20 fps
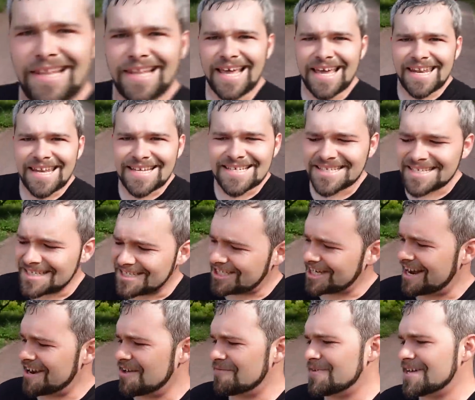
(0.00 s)
Ladies and
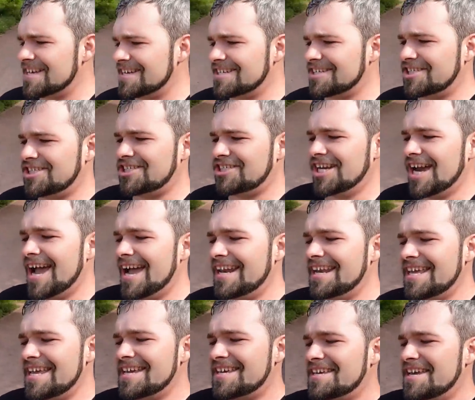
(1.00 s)
gentlemen,
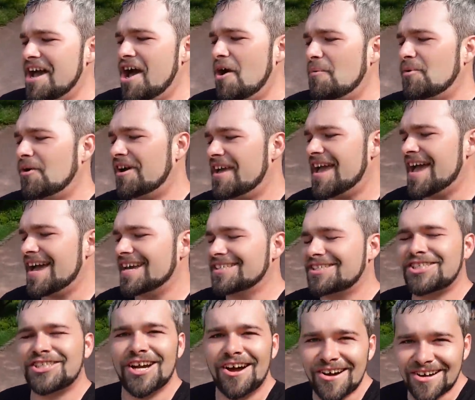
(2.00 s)
shiny cowboy hat
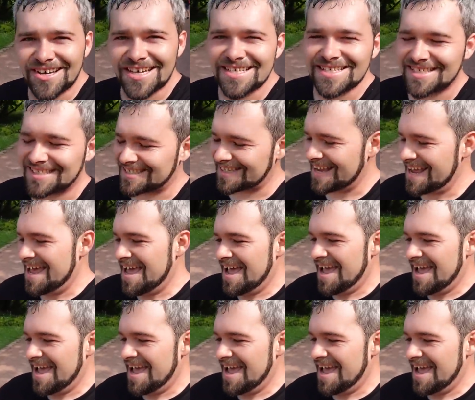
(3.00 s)
Chungus.